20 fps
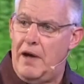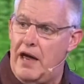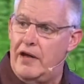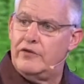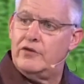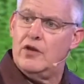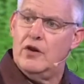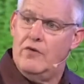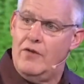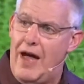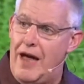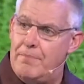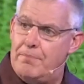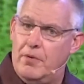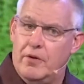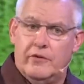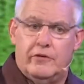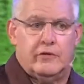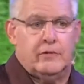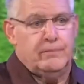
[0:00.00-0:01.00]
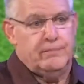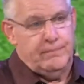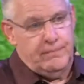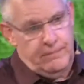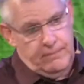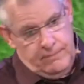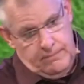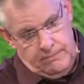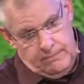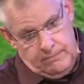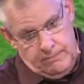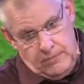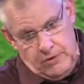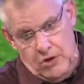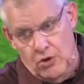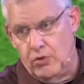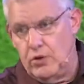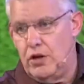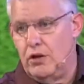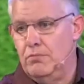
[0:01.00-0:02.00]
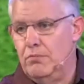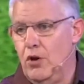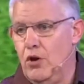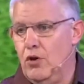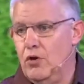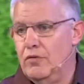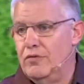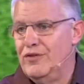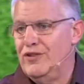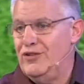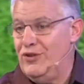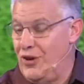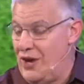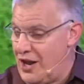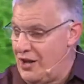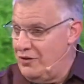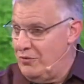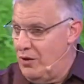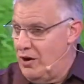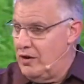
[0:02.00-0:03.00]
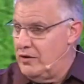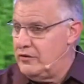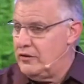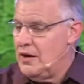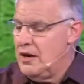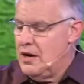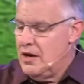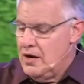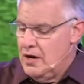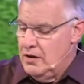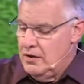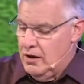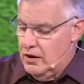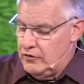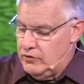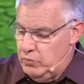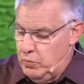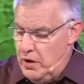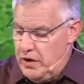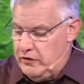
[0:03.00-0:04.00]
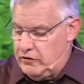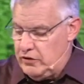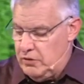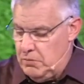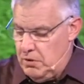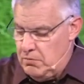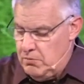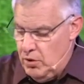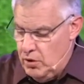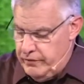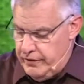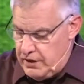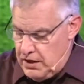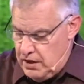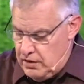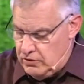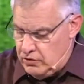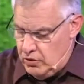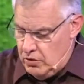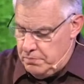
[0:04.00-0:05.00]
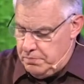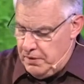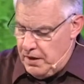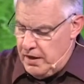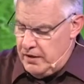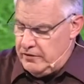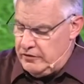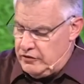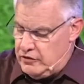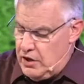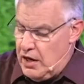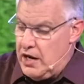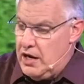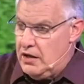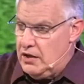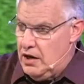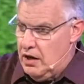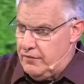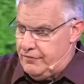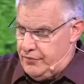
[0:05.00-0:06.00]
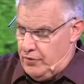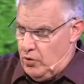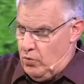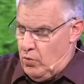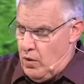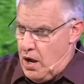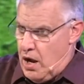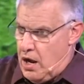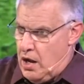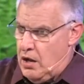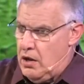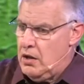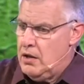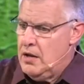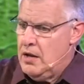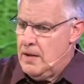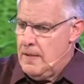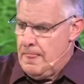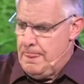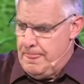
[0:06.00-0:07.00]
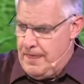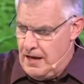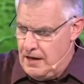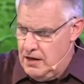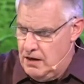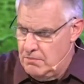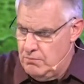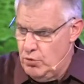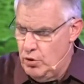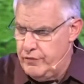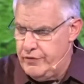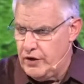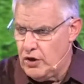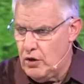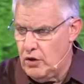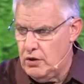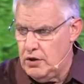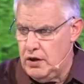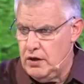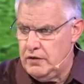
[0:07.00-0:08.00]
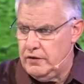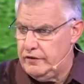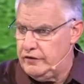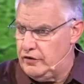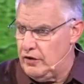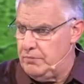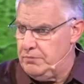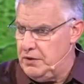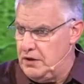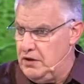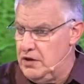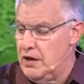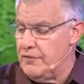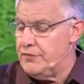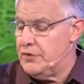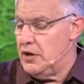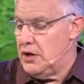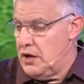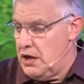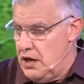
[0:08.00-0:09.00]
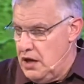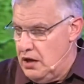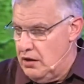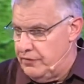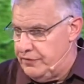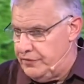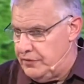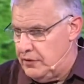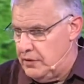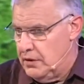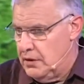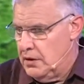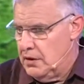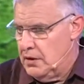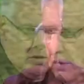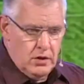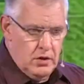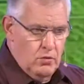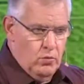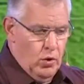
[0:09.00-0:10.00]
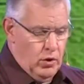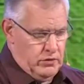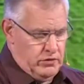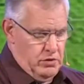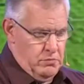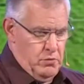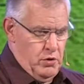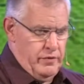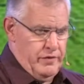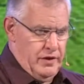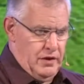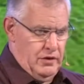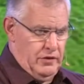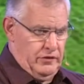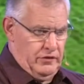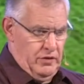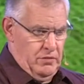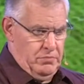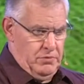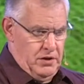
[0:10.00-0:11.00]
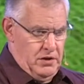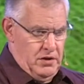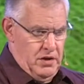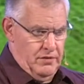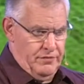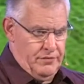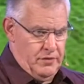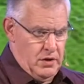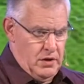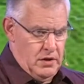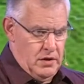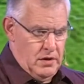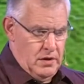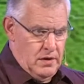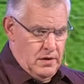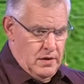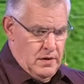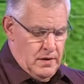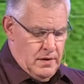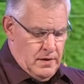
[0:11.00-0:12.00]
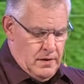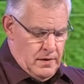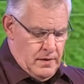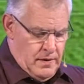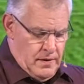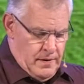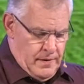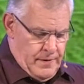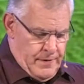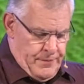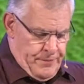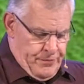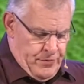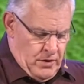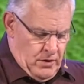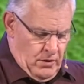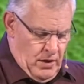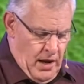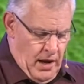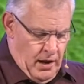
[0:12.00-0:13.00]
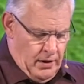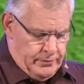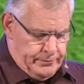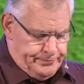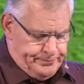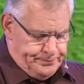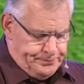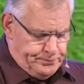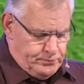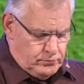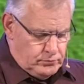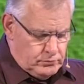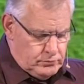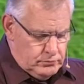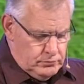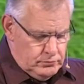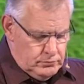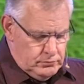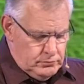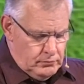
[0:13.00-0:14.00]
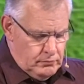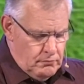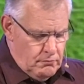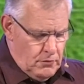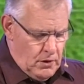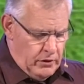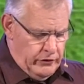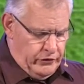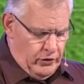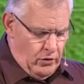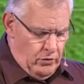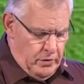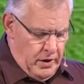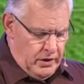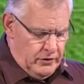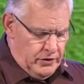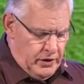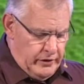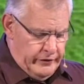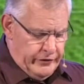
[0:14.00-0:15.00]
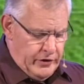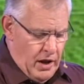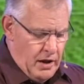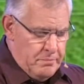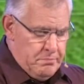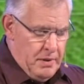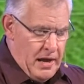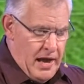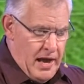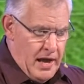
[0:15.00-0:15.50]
basket of apples, you could move. So in other words, there's wisdom in moving into a place, staying there for a while, and then moving on into something different if you want to move into something different. Now, so renting's not